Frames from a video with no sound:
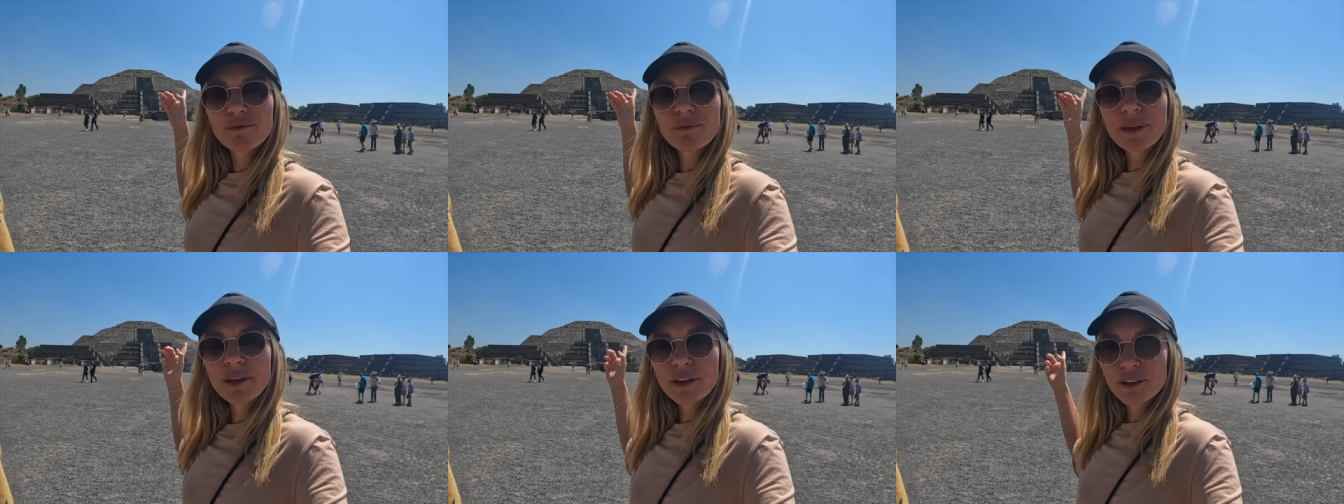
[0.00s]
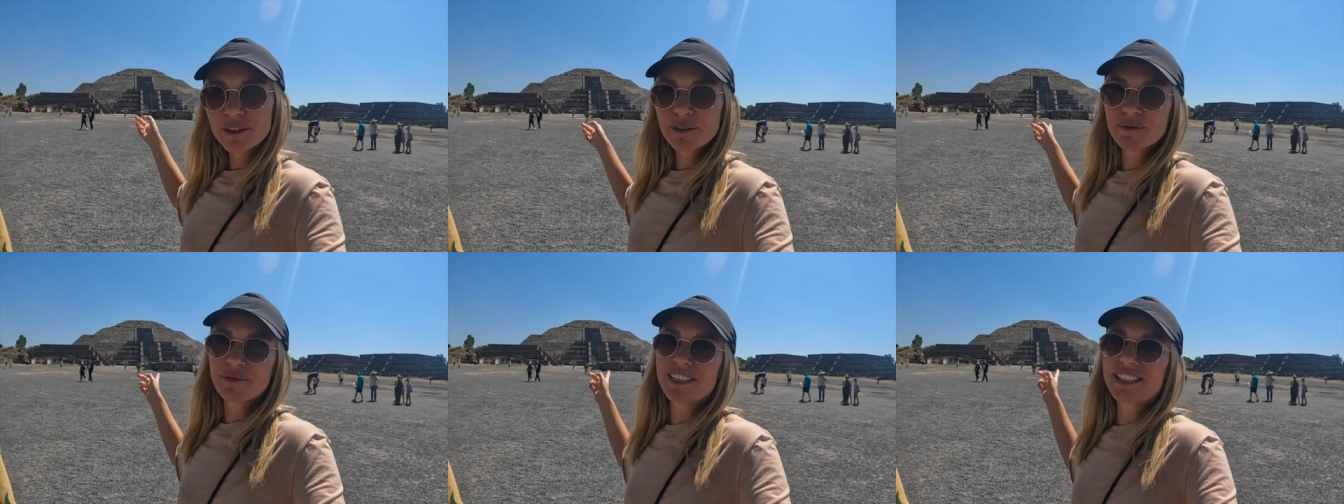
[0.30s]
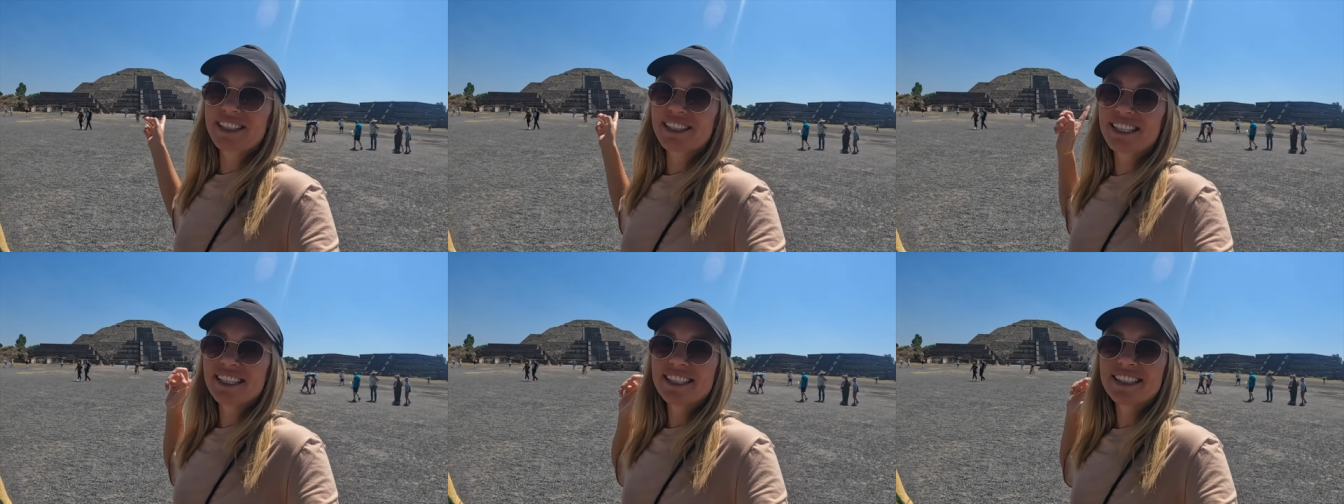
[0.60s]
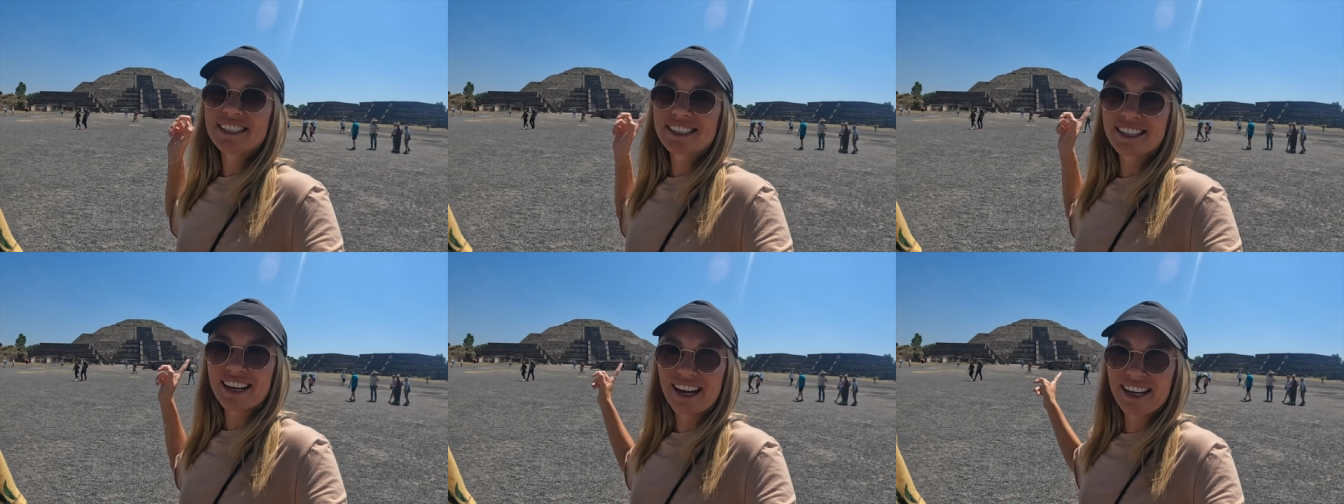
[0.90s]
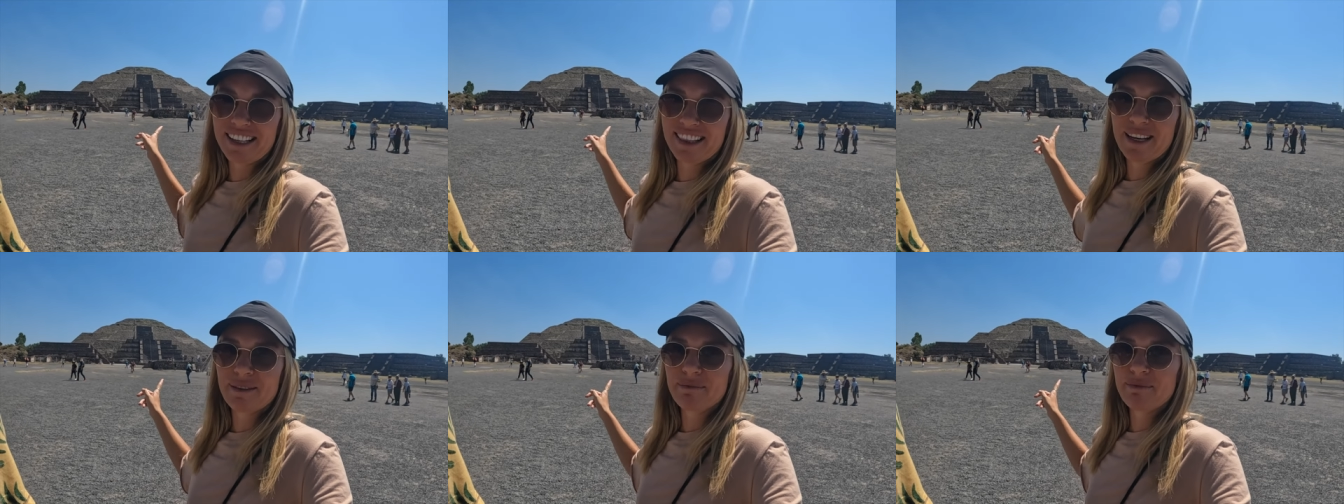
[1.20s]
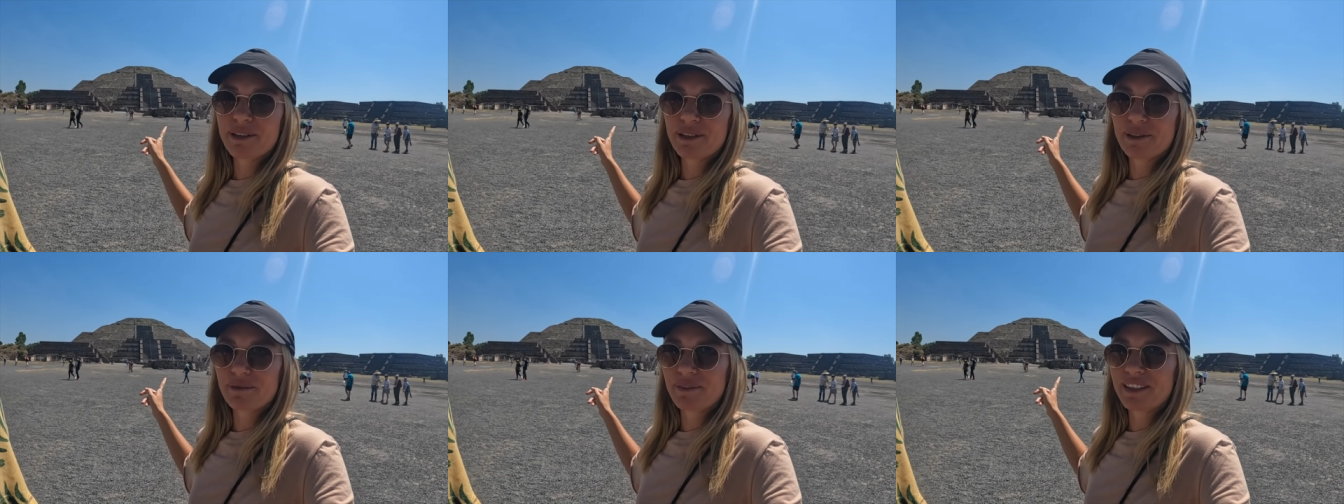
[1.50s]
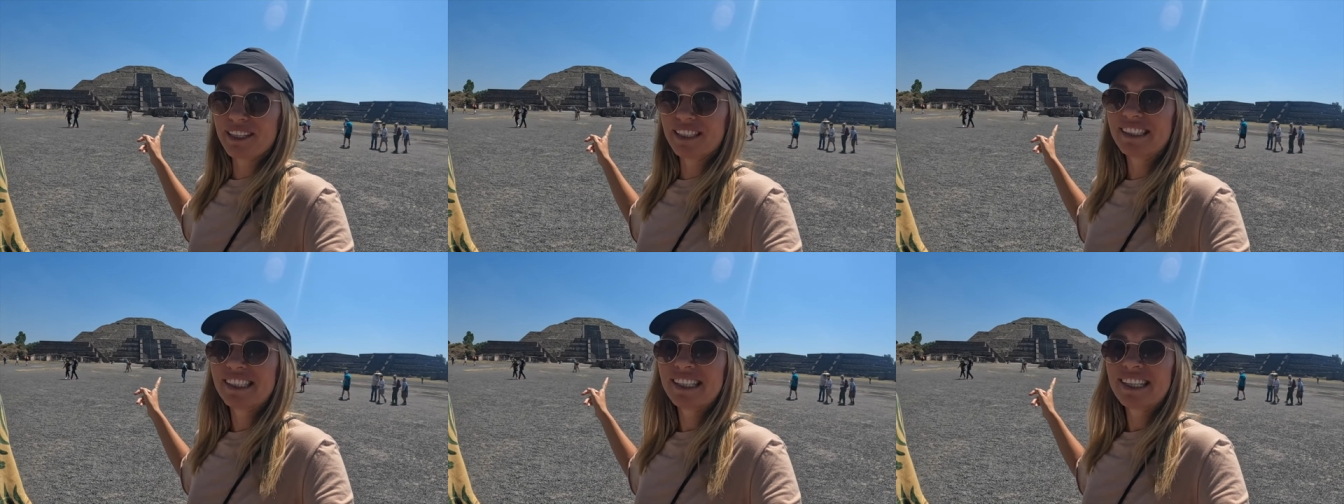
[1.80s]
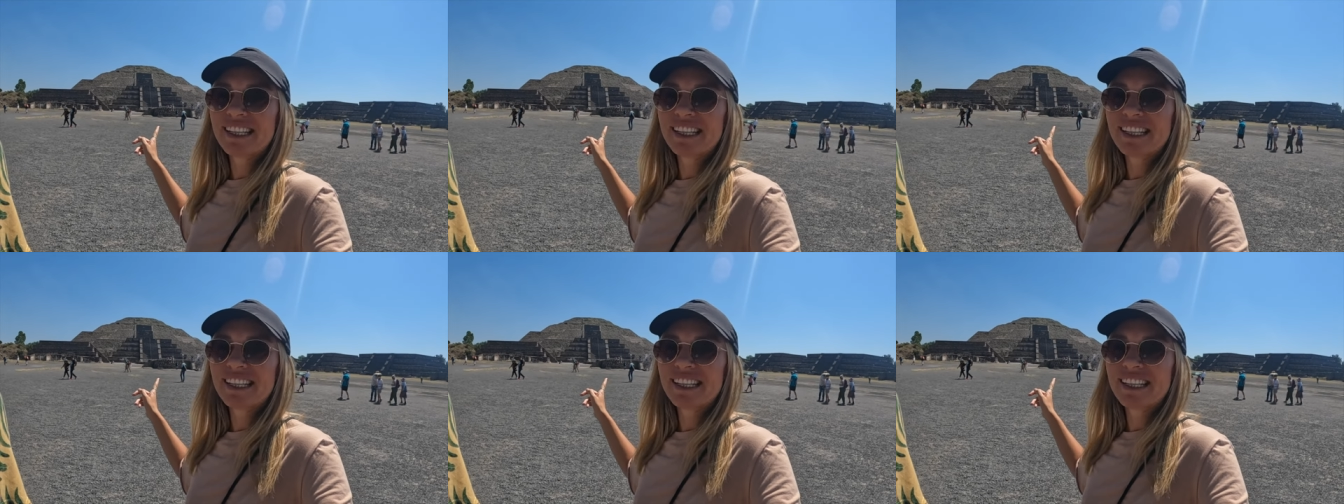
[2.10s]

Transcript: pyramids inside that pyramid.